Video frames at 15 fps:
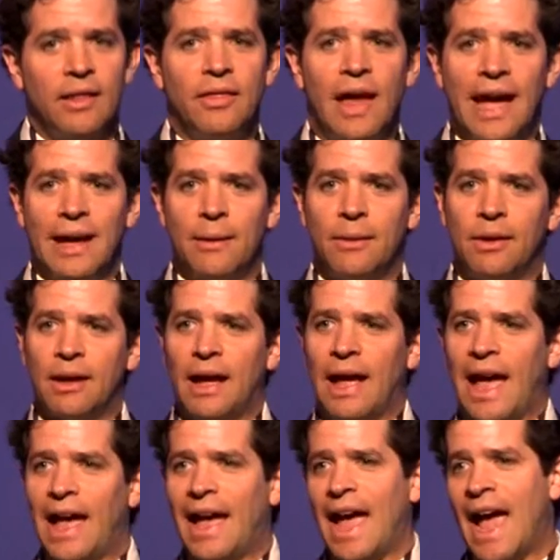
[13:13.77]
They
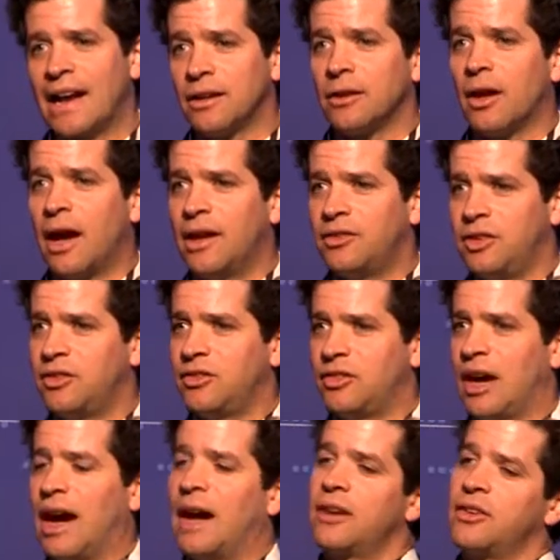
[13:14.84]
analyse this
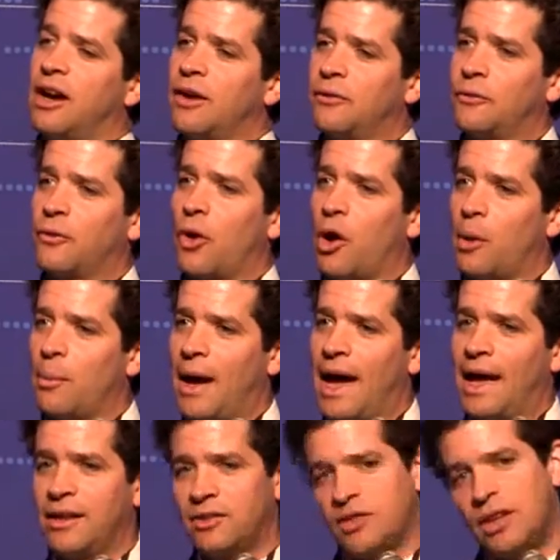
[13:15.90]
data from
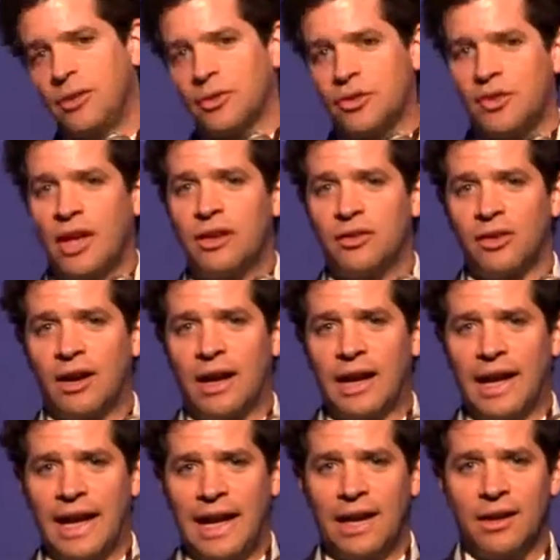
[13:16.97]
a single centre
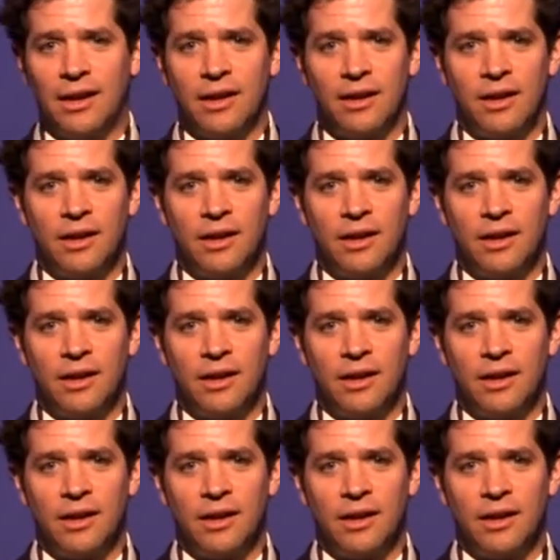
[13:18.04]
in